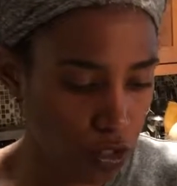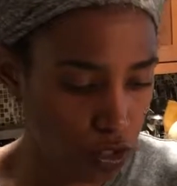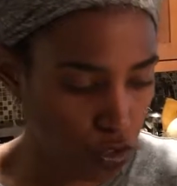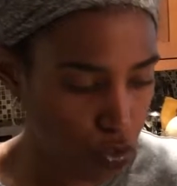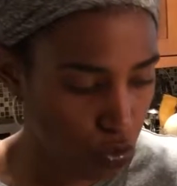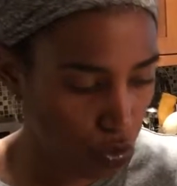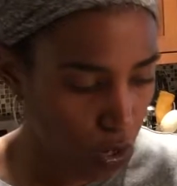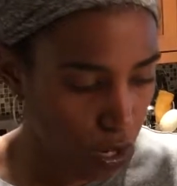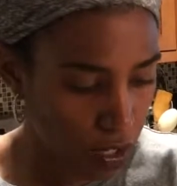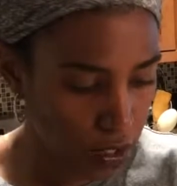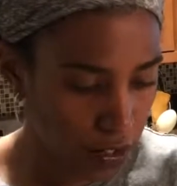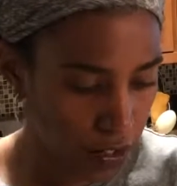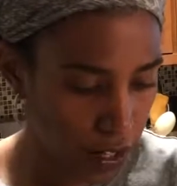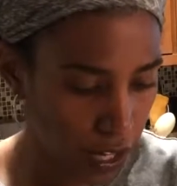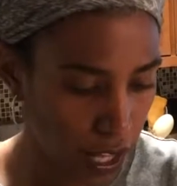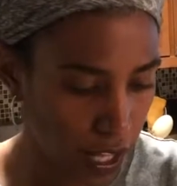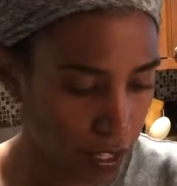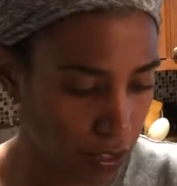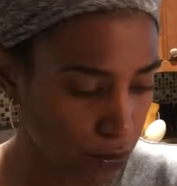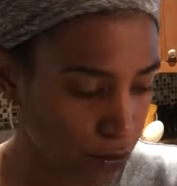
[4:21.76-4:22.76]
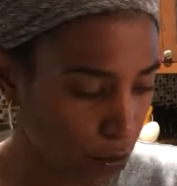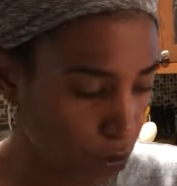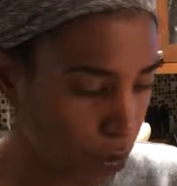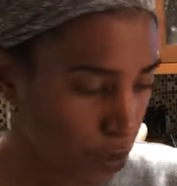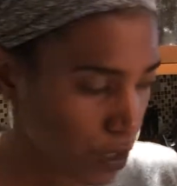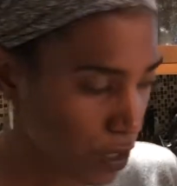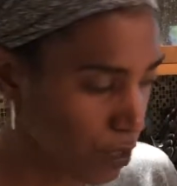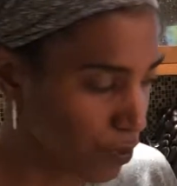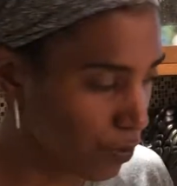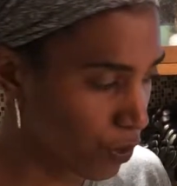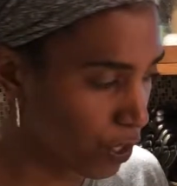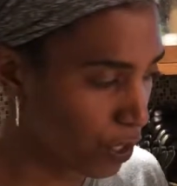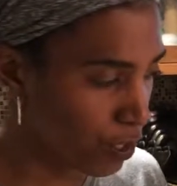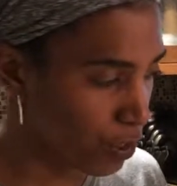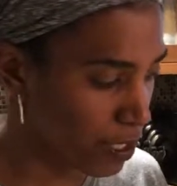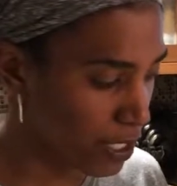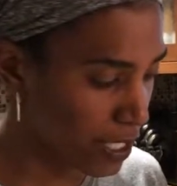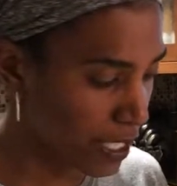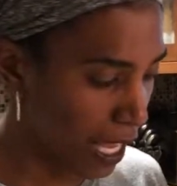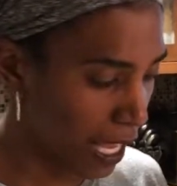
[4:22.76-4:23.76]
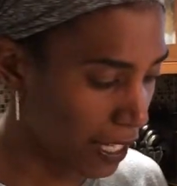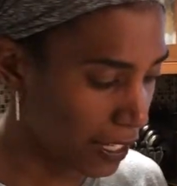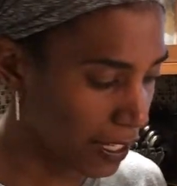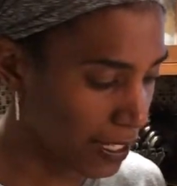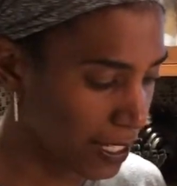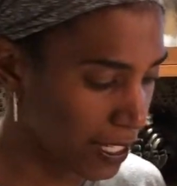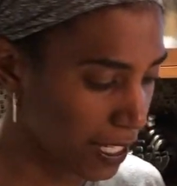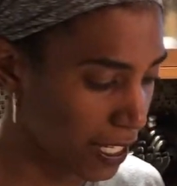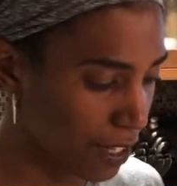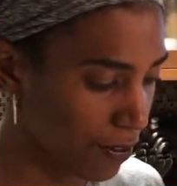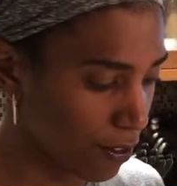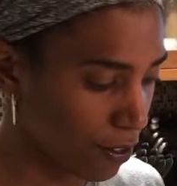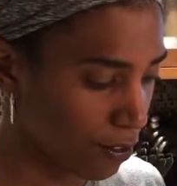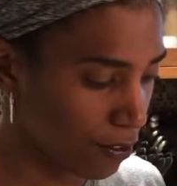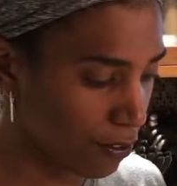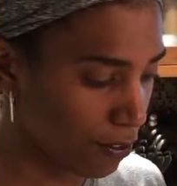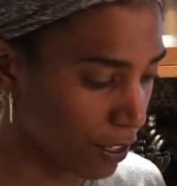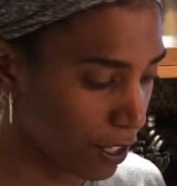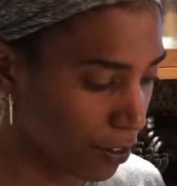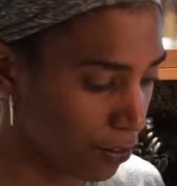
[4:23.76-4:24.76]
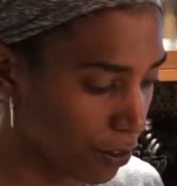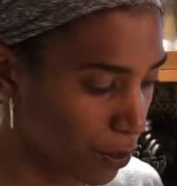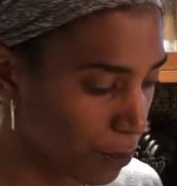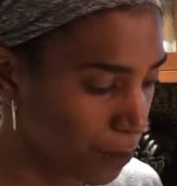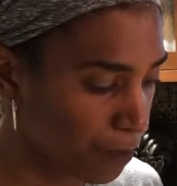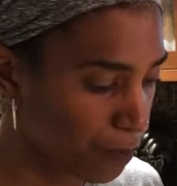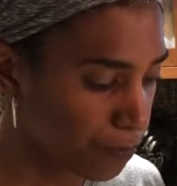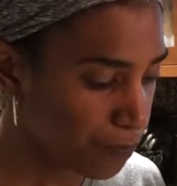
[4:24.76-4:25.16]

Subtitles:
stronger olive oils for your salad to give it flavor.